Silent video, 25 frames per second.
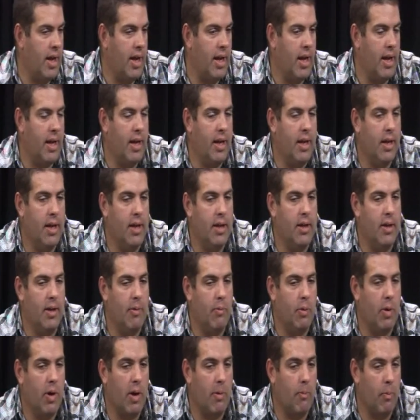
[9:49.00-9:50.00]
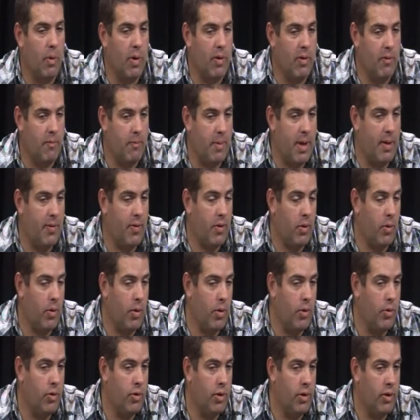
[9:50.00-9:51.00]
If Matthew
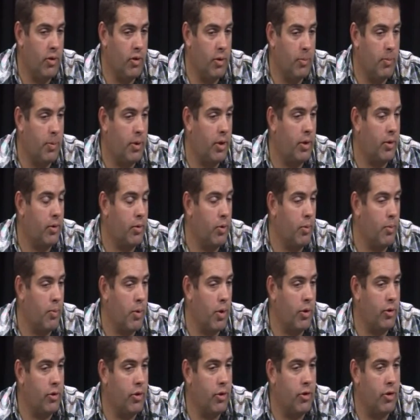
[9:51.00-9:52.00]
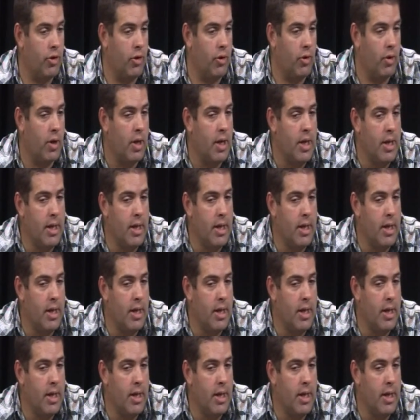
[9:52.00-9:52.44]
Hooton is a political prostitute,